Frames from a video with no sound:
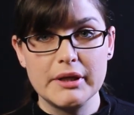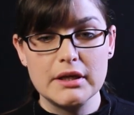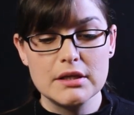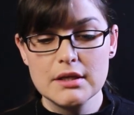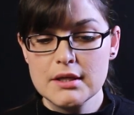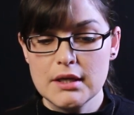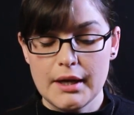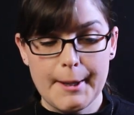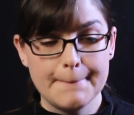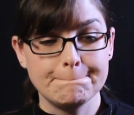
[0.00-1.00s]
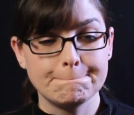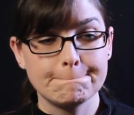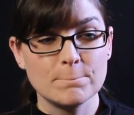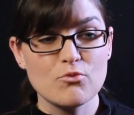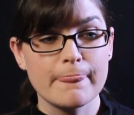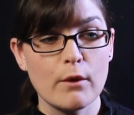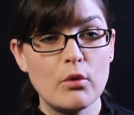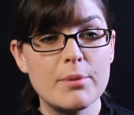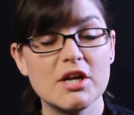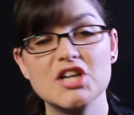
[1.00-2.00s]
but um,
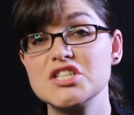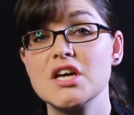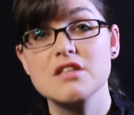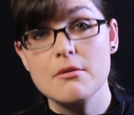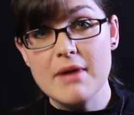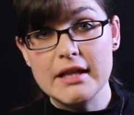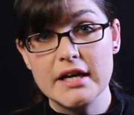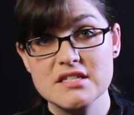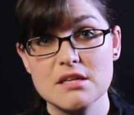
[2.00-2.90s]
when production does come back, like I